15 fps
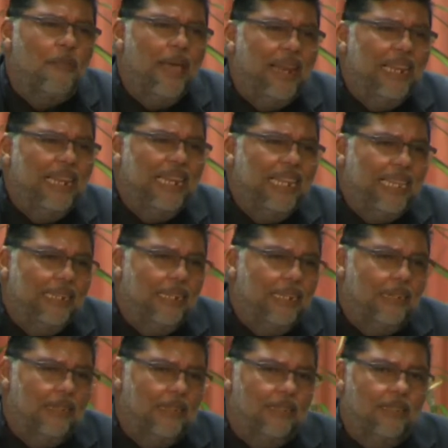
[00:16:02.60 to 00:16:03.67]
many
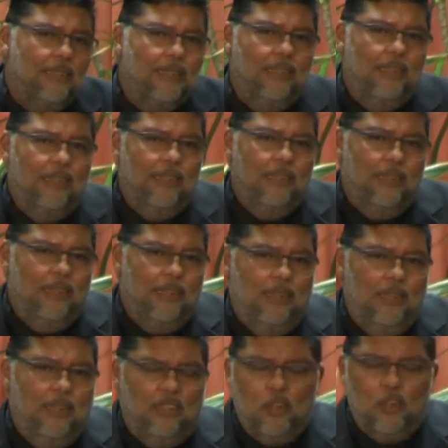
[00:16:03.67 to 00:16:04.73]
leaders,
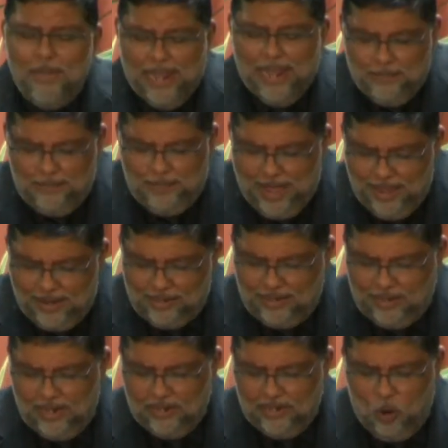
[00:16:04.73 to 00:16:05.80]
so many
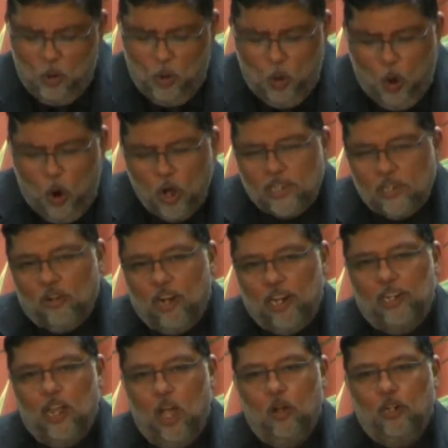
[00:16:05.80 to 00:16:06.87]
pastors are
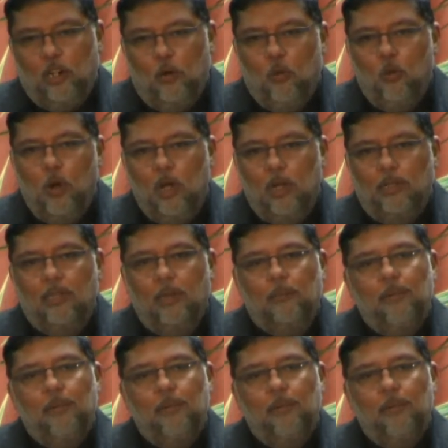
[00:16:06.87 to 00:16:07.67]
watering down the word to